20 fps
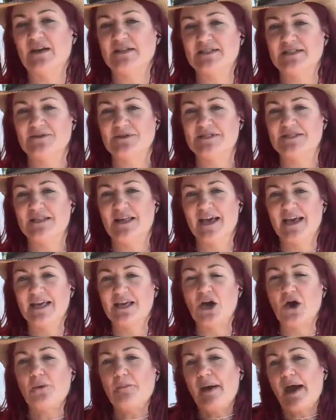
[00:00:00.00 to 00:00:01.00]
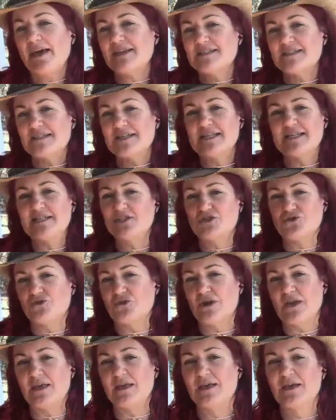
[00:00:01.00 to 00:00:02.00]
So it's like go back to
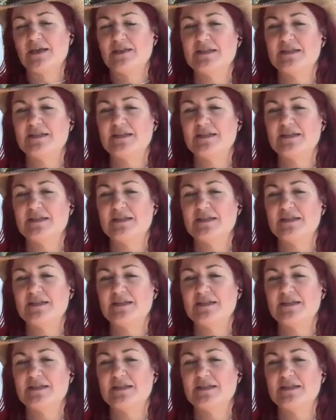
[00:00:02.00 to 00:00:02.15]
history.